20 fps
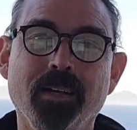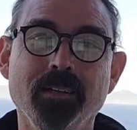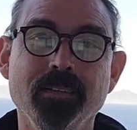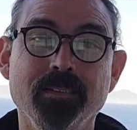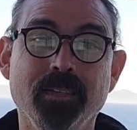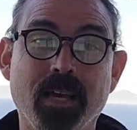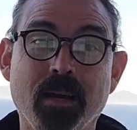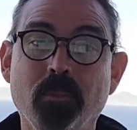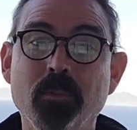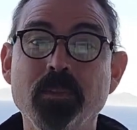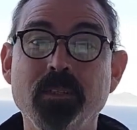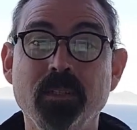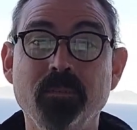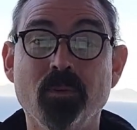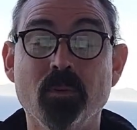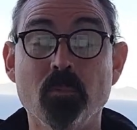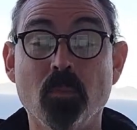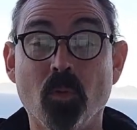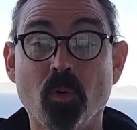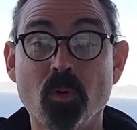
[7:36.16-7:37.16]
that was
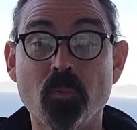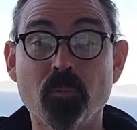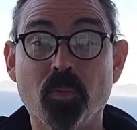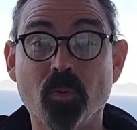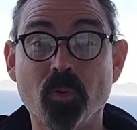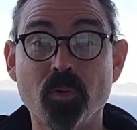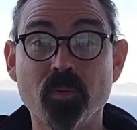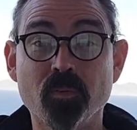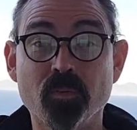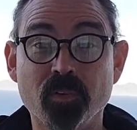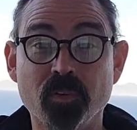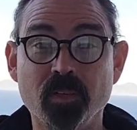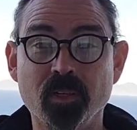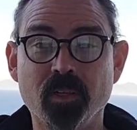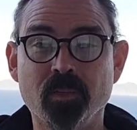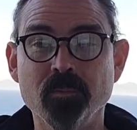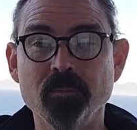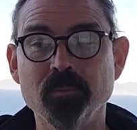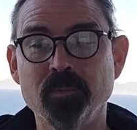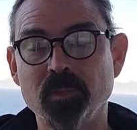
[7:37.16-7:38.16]
even more important for
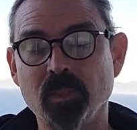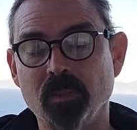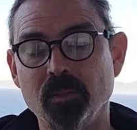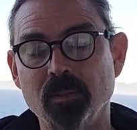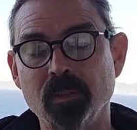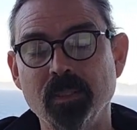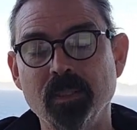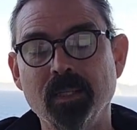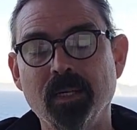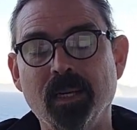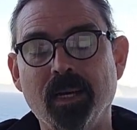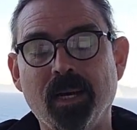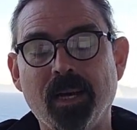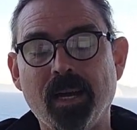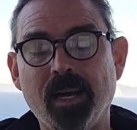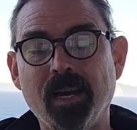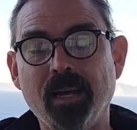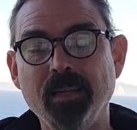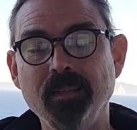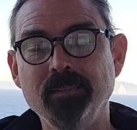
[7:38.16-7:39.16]
them. So
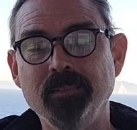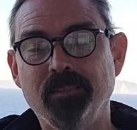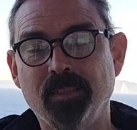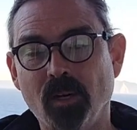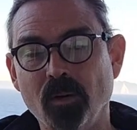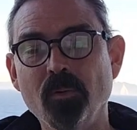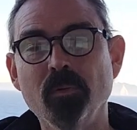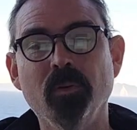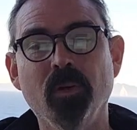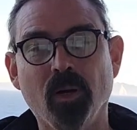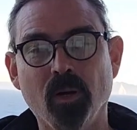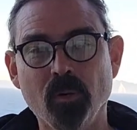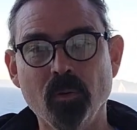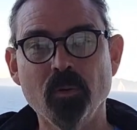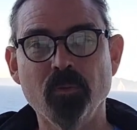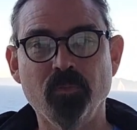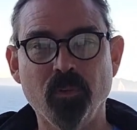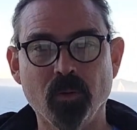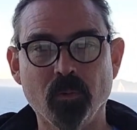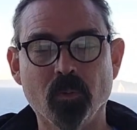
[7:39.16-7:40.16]
I don't know
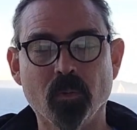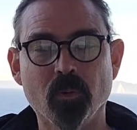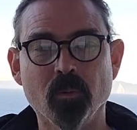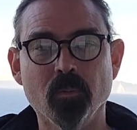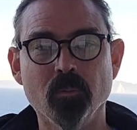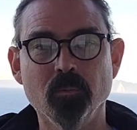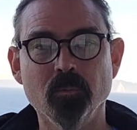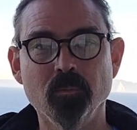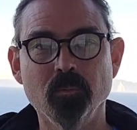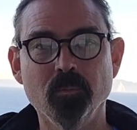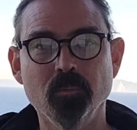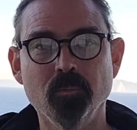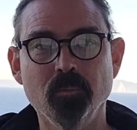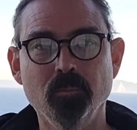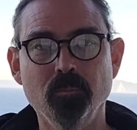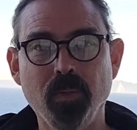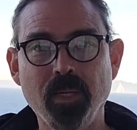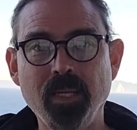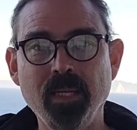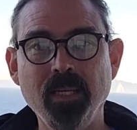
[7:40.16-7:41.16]
if it were
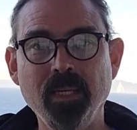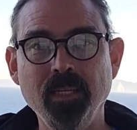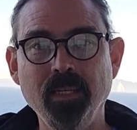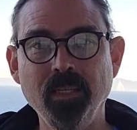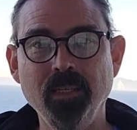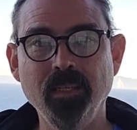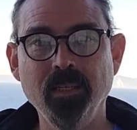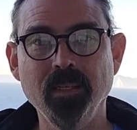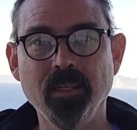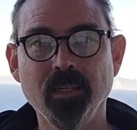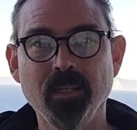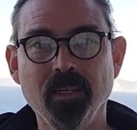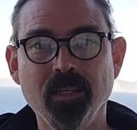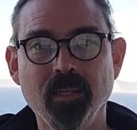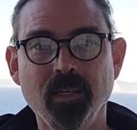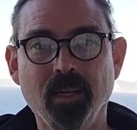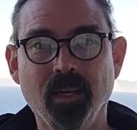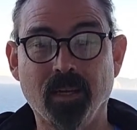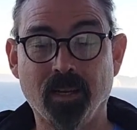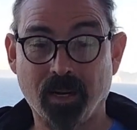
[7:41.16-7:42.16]
me
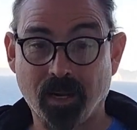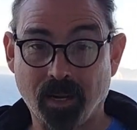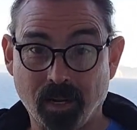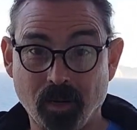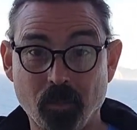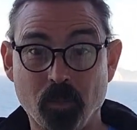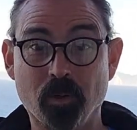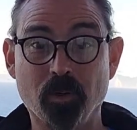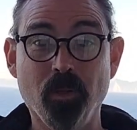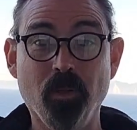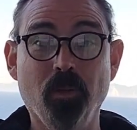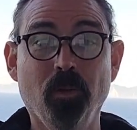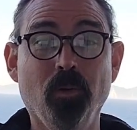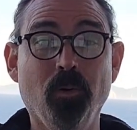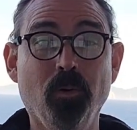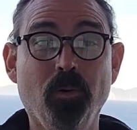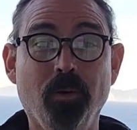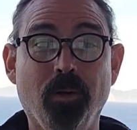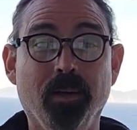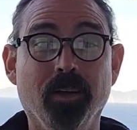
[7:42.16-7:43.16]
and I were
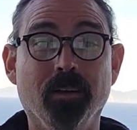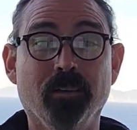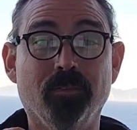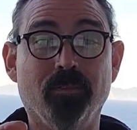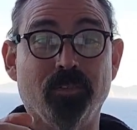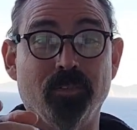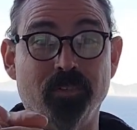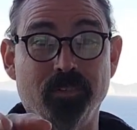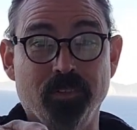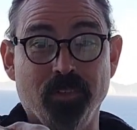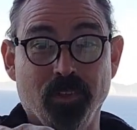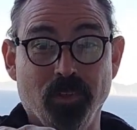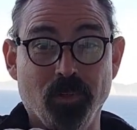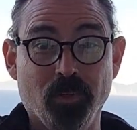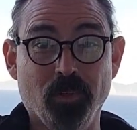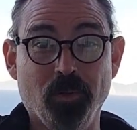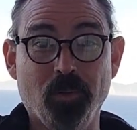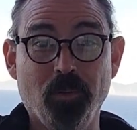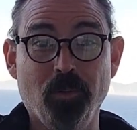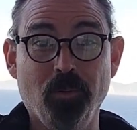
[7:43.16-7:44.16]
you, if
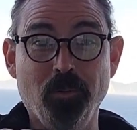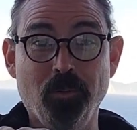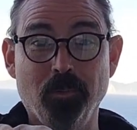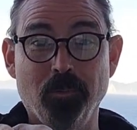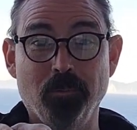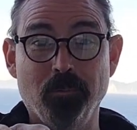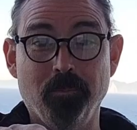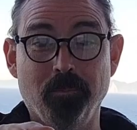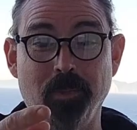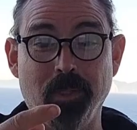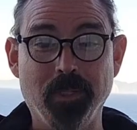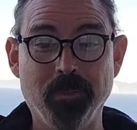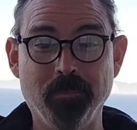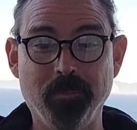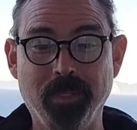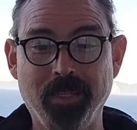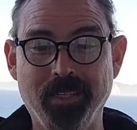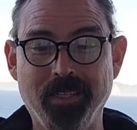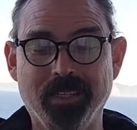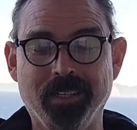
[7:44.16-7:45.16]
you being
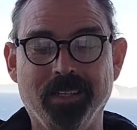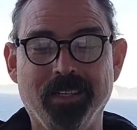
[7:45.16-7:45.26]
me,